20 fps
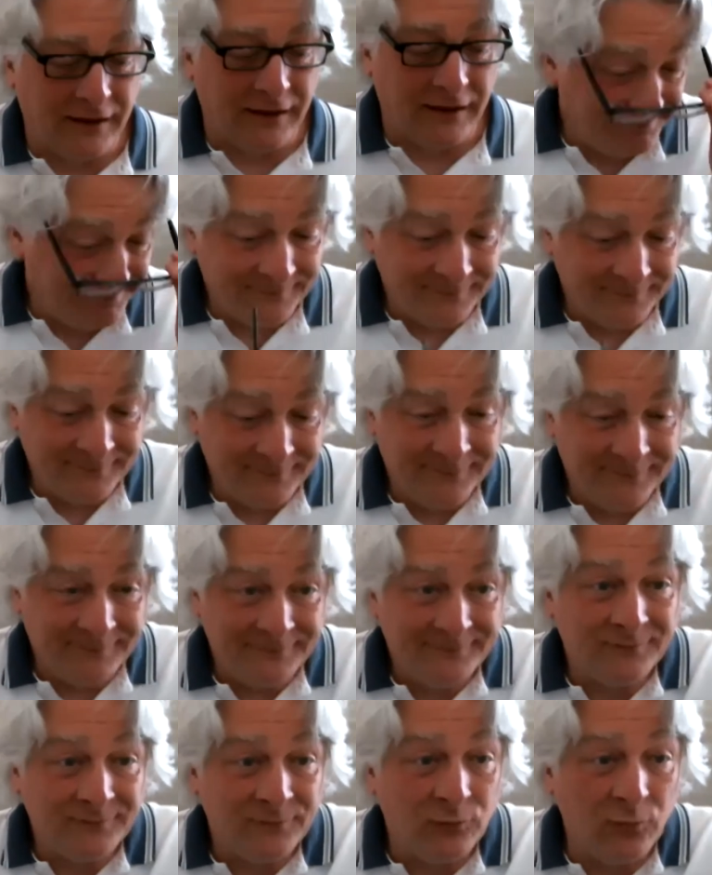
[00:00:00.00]

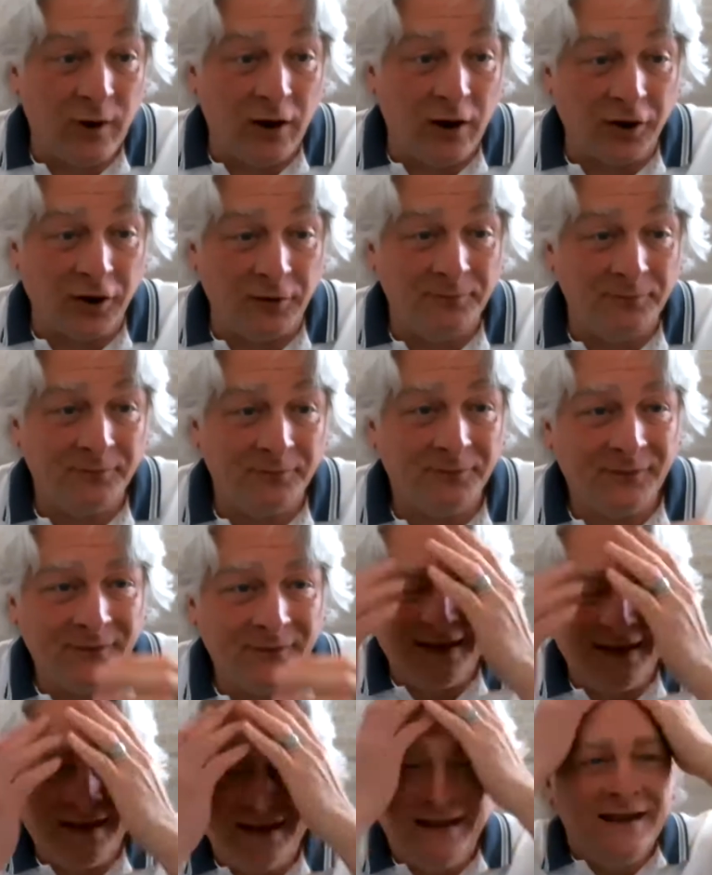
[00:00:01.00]
welcome.
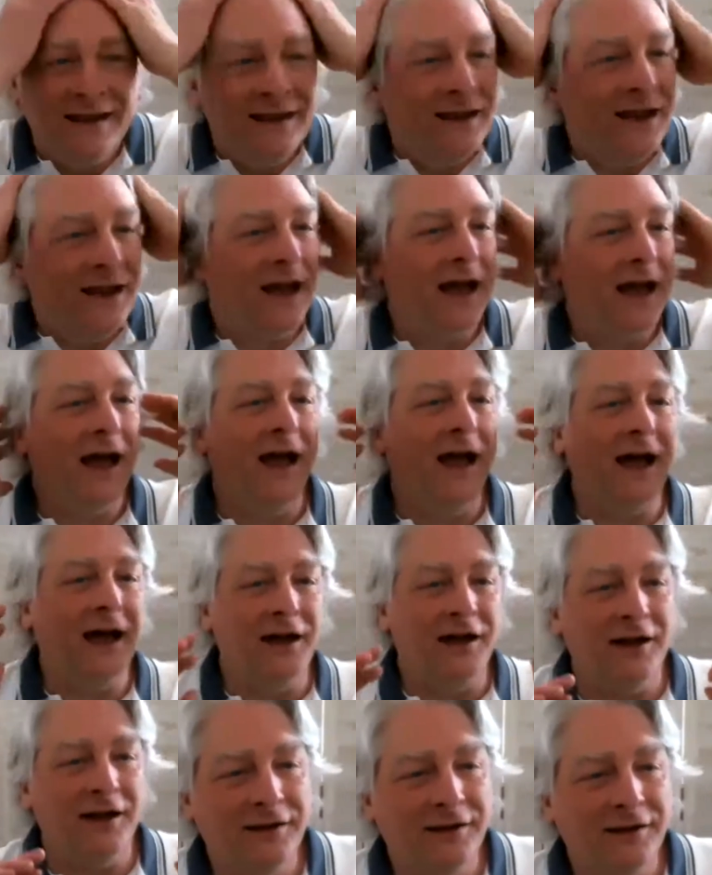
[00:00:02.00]

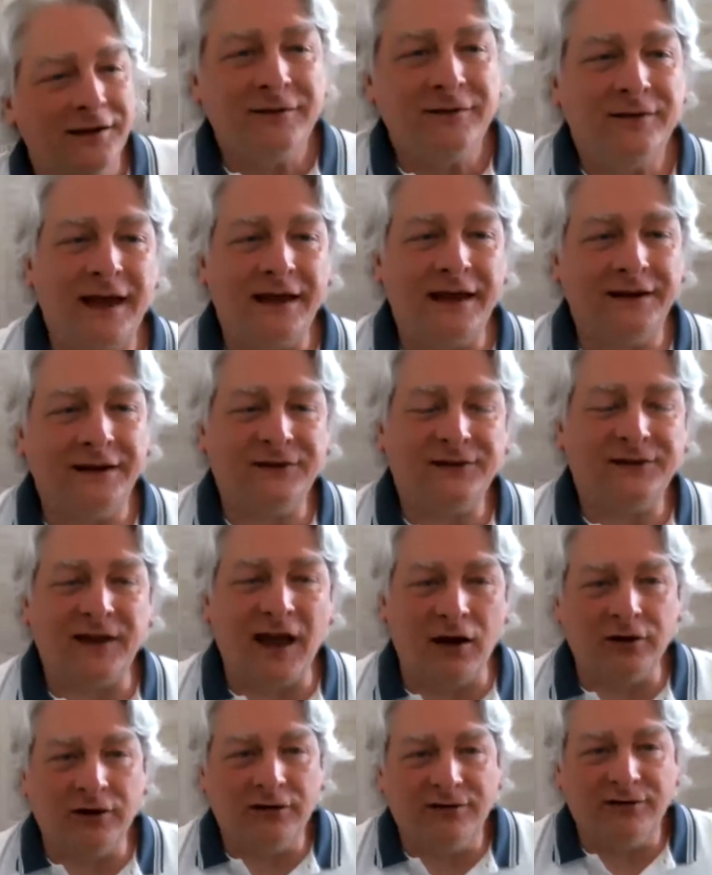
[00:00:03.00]
That's Sound and
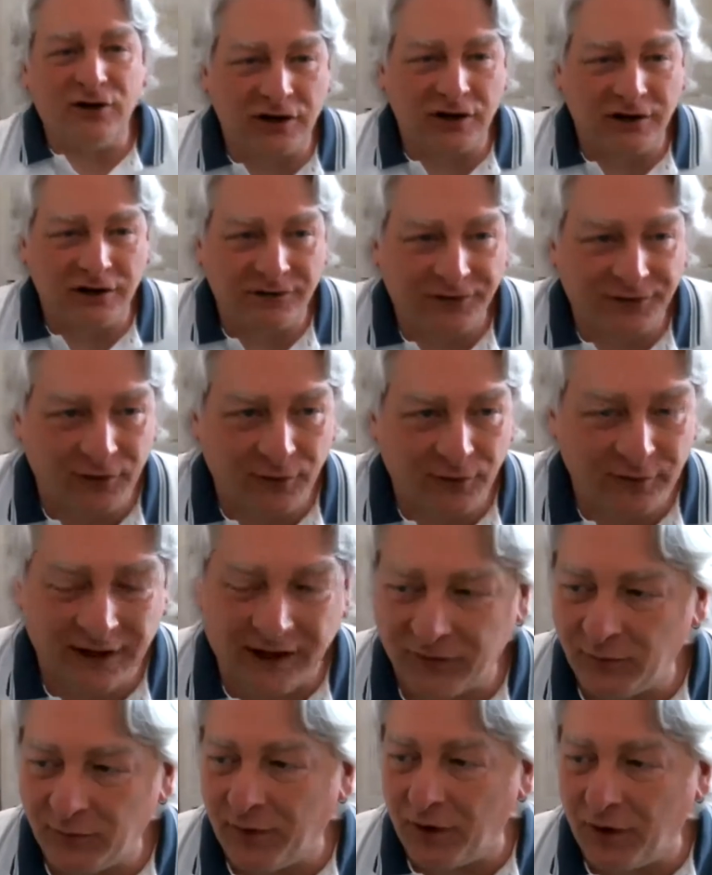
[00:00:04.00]
Vision from David
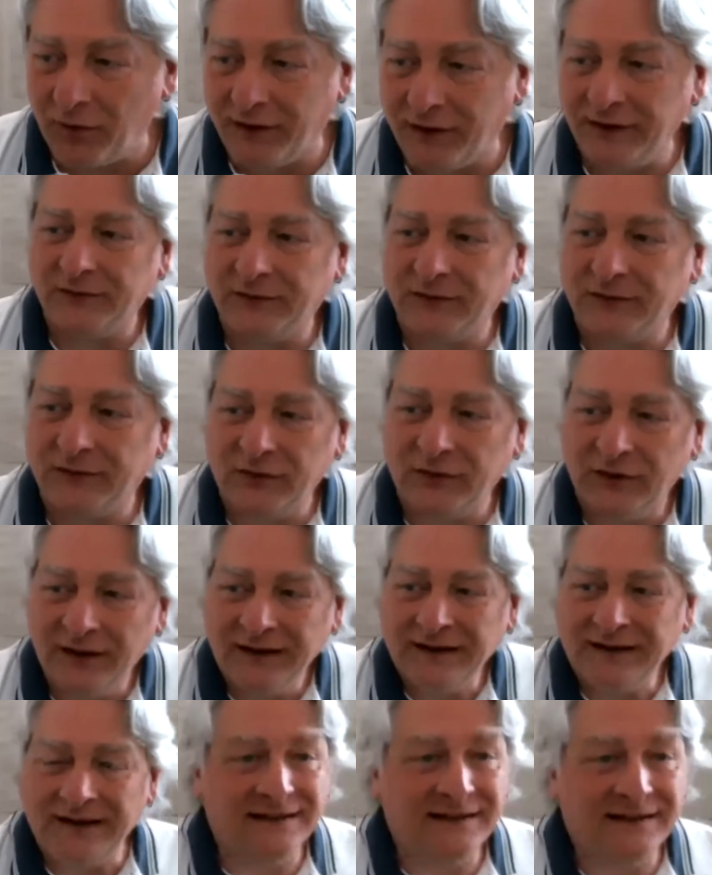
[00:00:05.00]
Bowie's
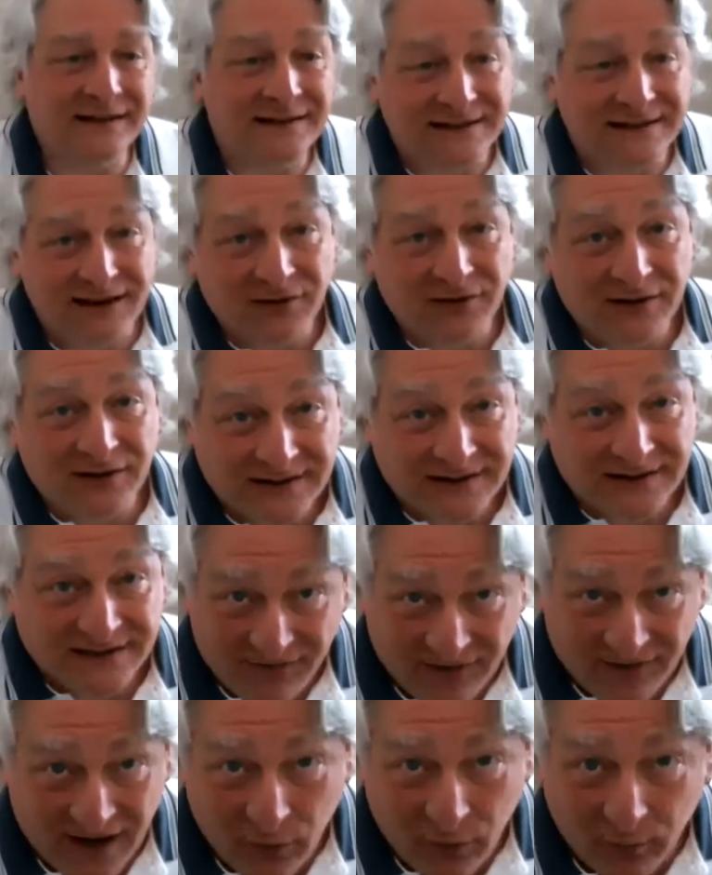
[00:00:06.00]
1977 album
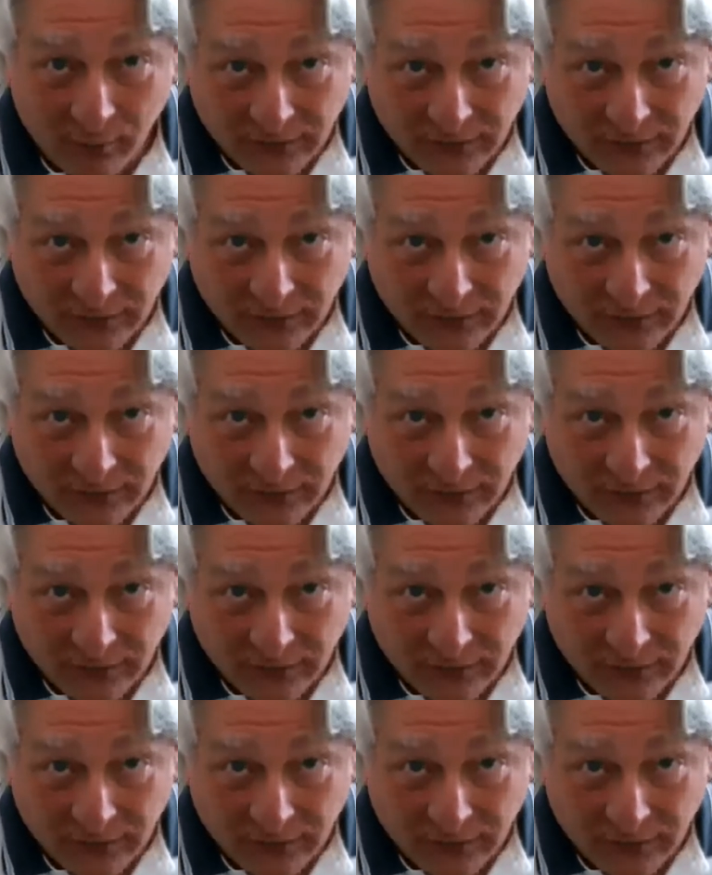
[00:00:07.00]
Low.